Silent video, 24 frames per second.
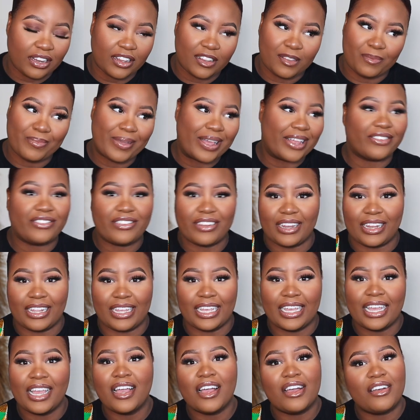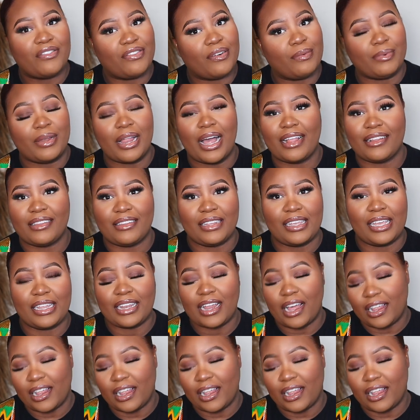especially from Dacia.